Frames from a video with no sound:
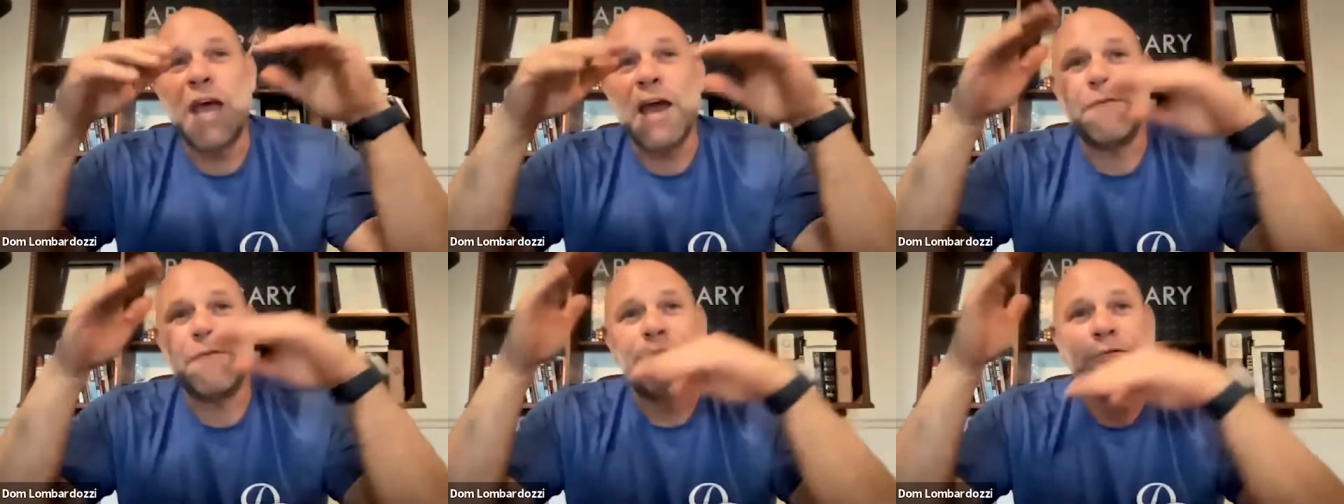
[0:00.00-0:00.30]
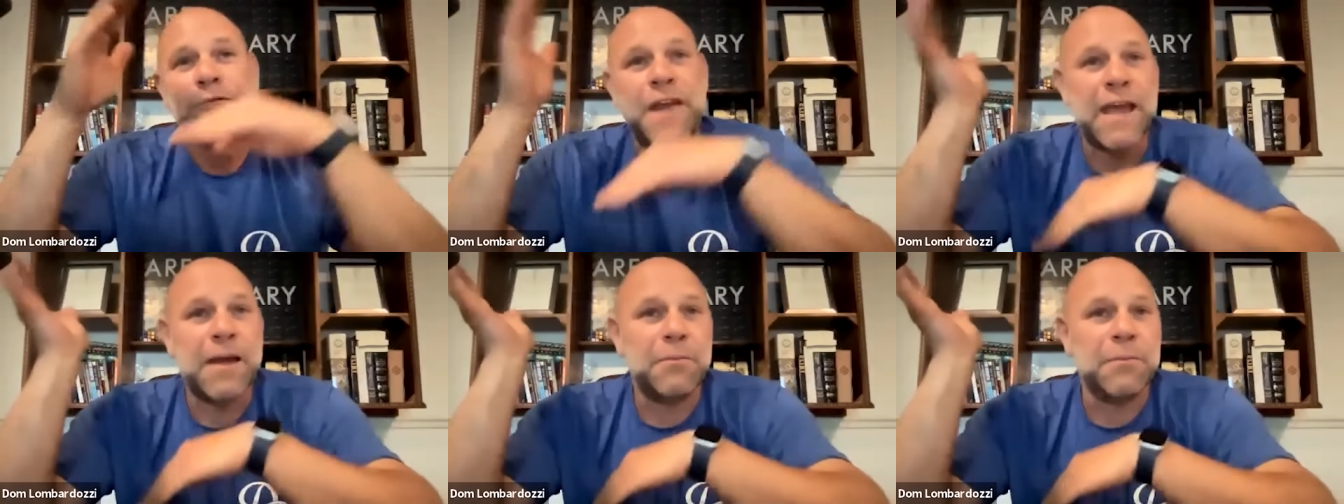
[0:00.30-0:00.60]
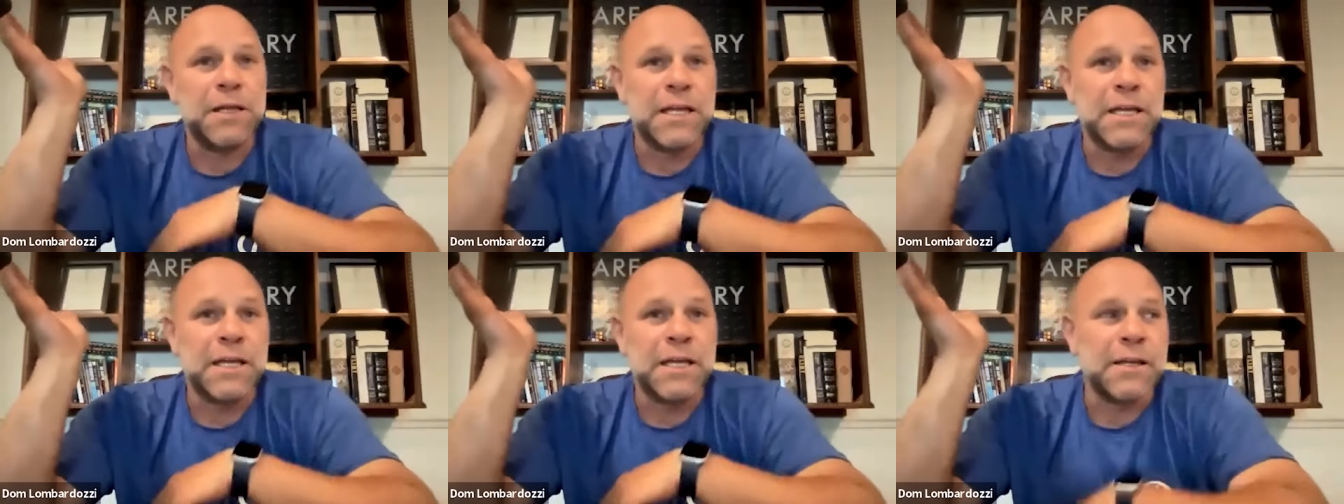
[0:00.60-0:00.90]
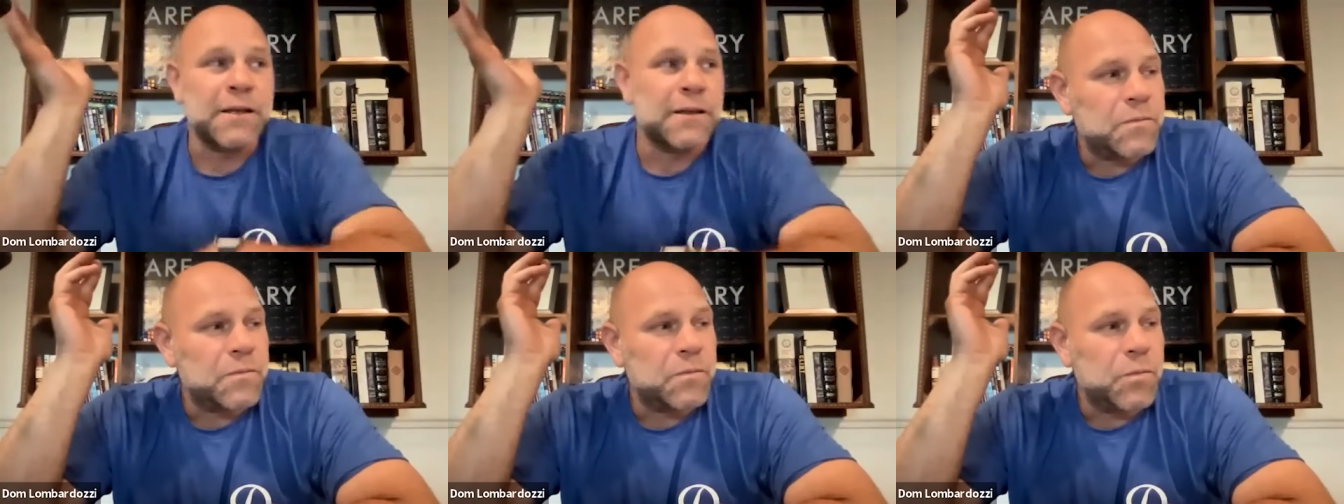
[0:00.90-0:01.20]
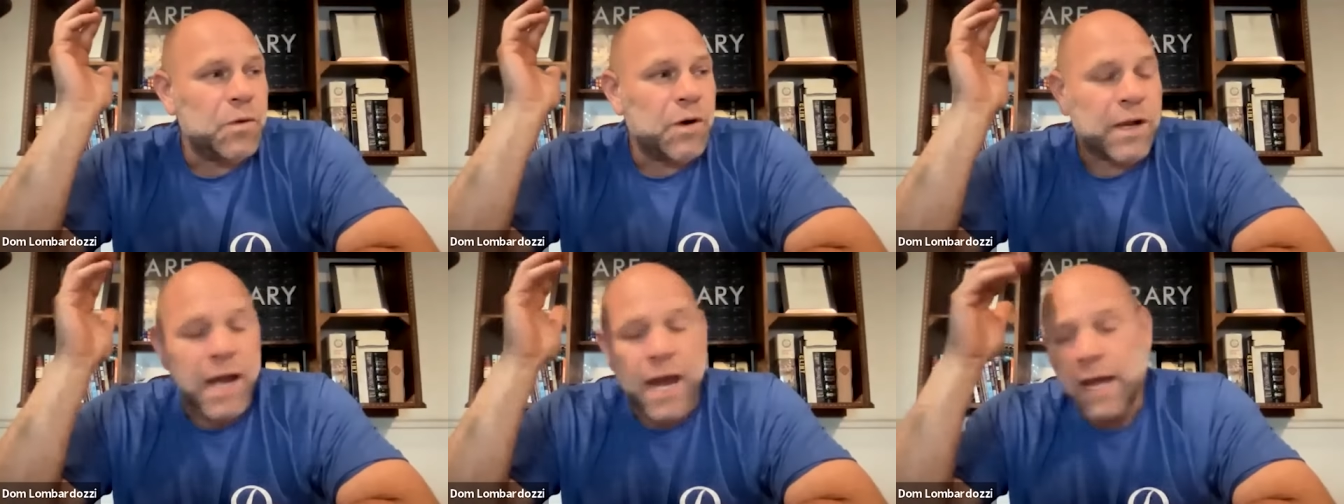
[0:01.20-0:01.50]
that family
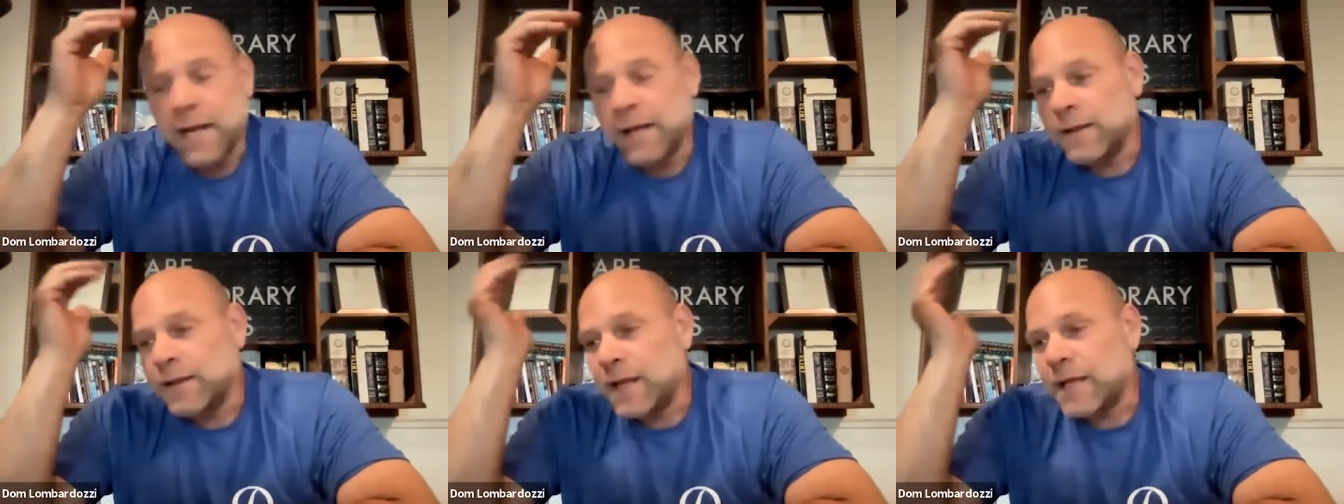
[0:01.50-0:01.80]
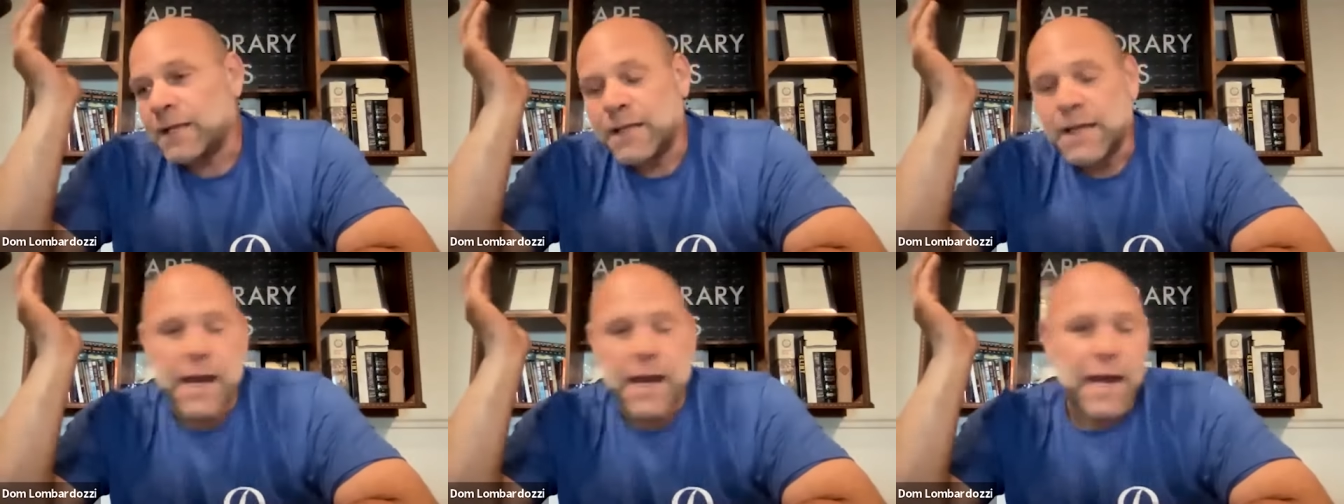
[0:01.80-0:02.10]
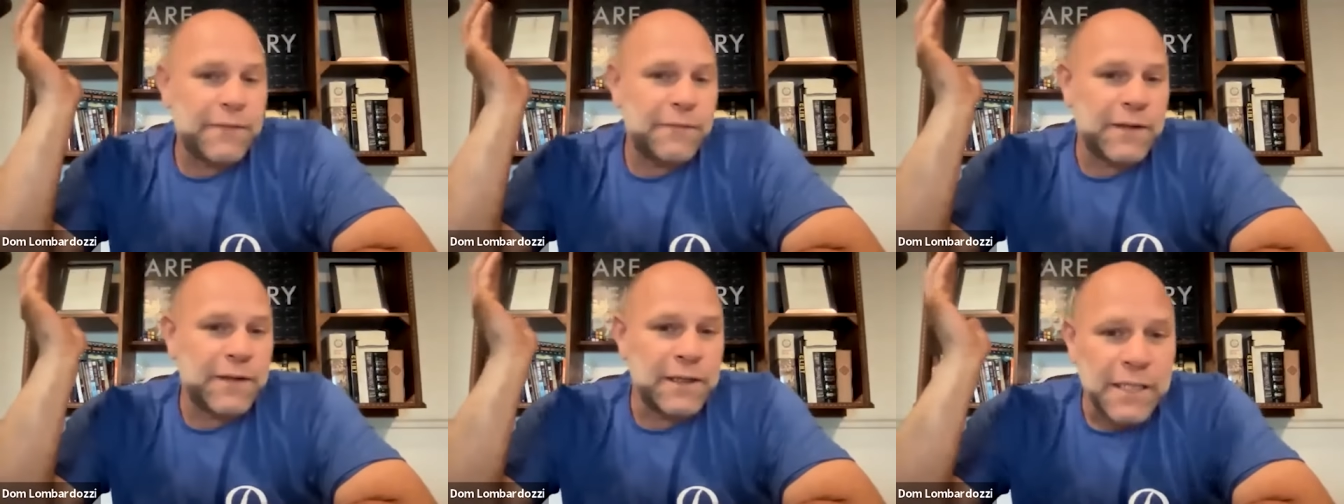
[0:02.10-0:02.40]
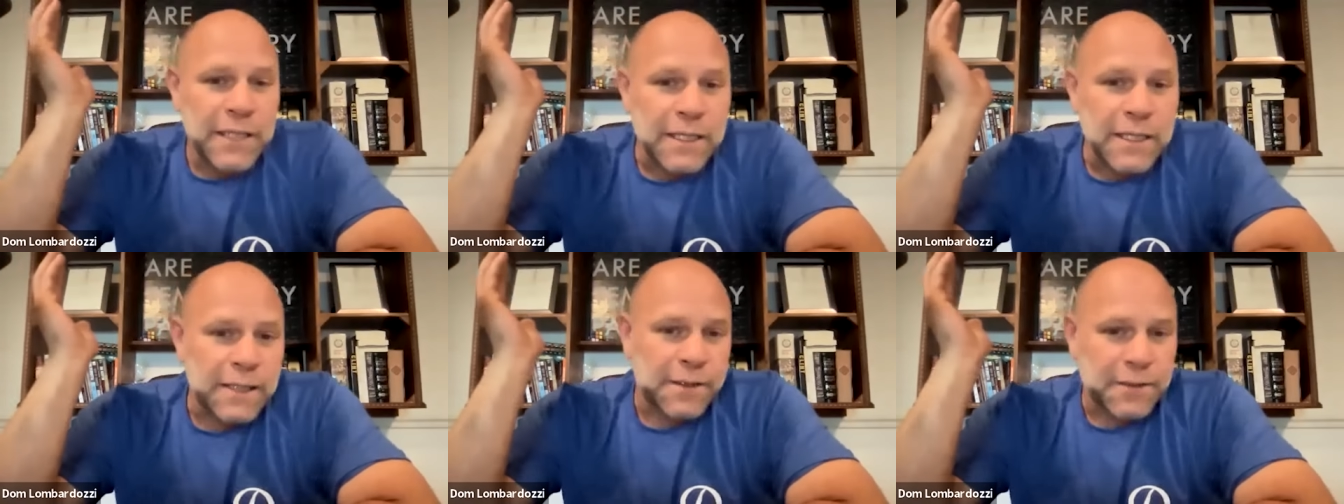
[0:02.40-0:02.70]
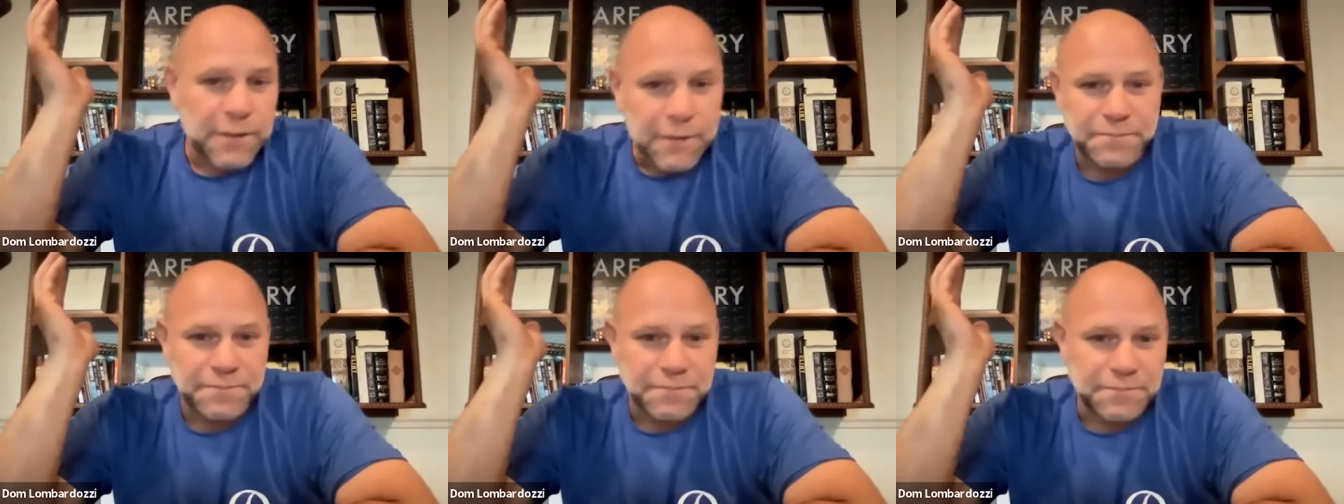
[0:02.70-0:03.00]
were kind of like the Ivy
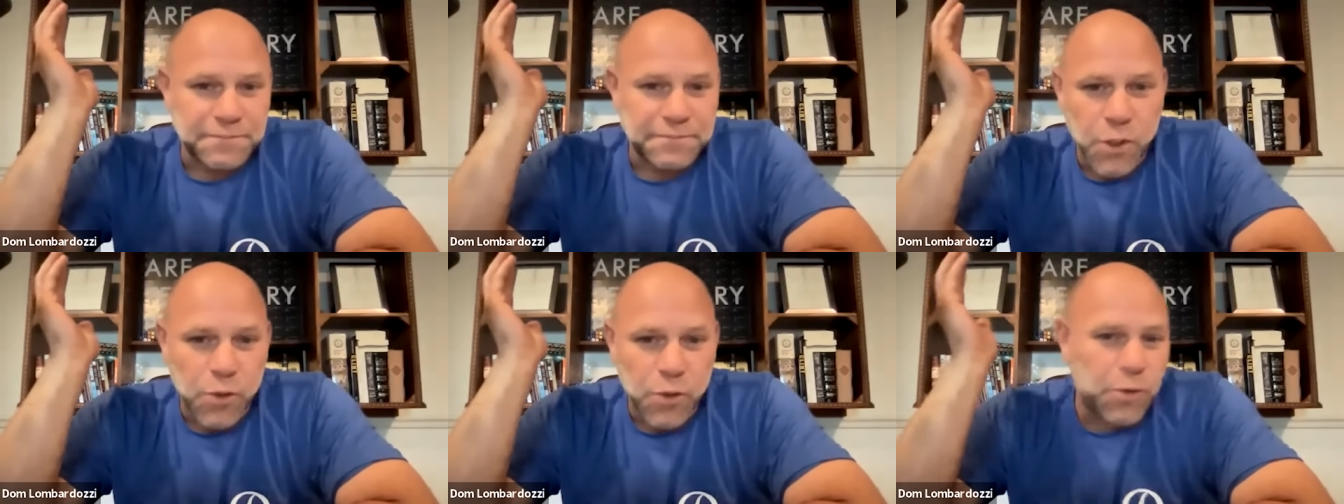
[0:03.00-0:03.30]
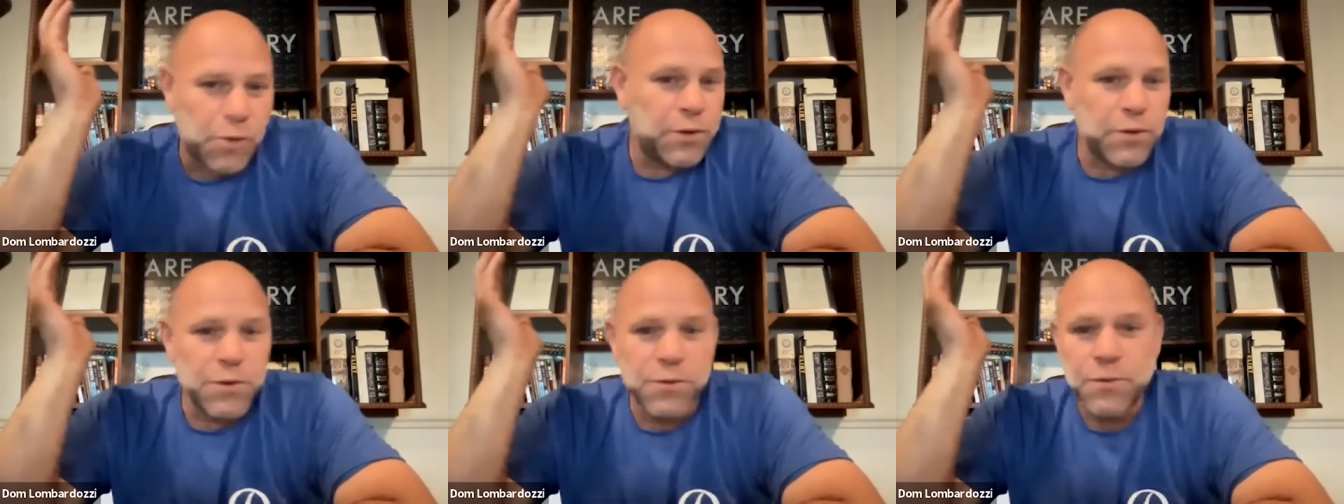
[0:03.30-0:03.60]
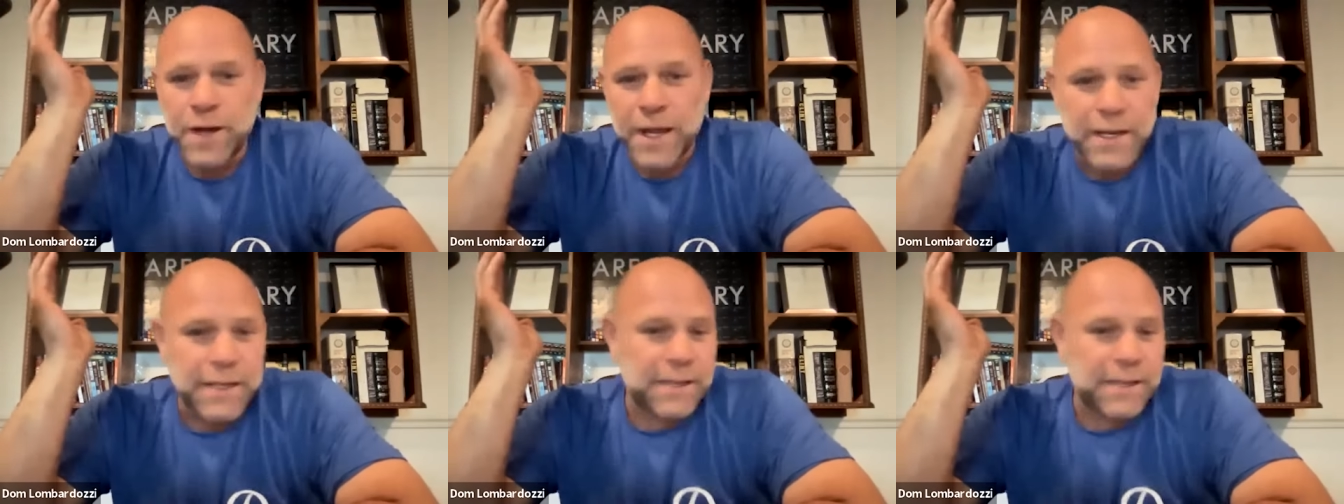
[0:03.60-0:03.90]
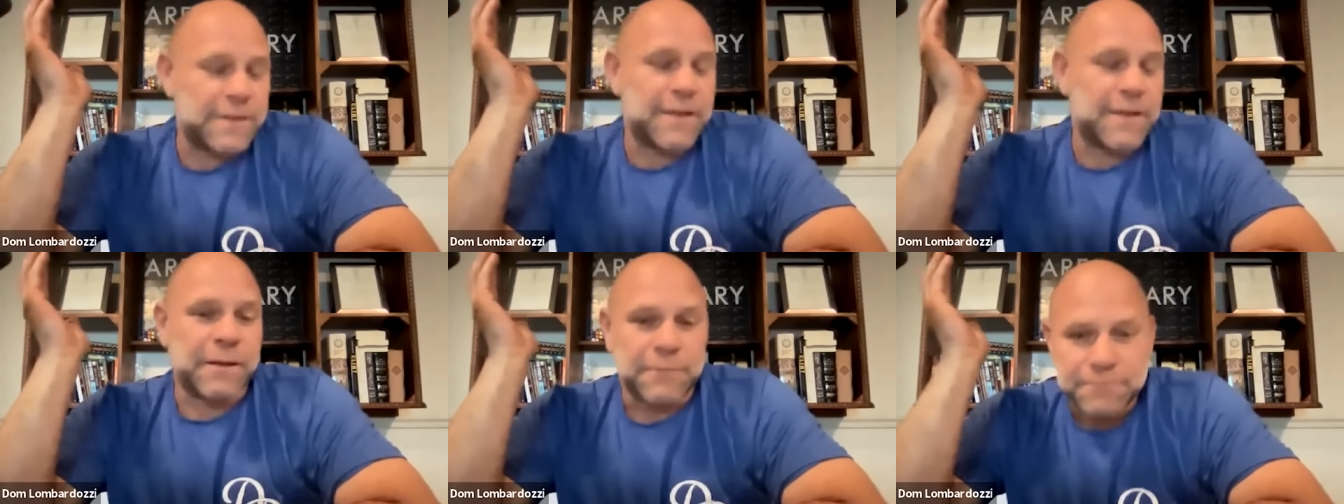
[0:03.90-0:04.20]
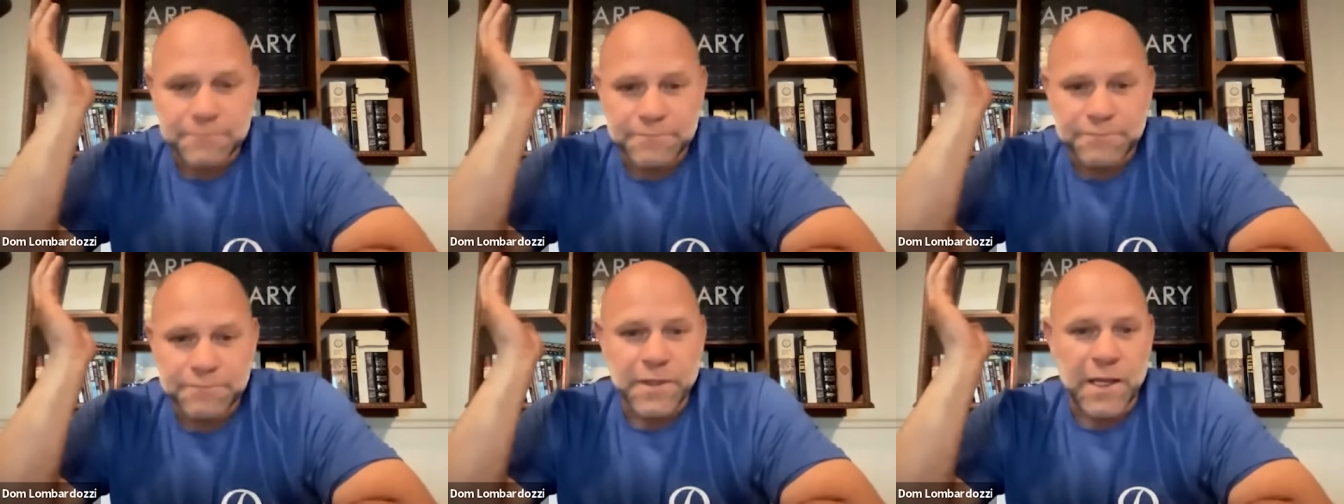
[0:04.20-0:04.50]
League. Mm-hmm. No one knew anything.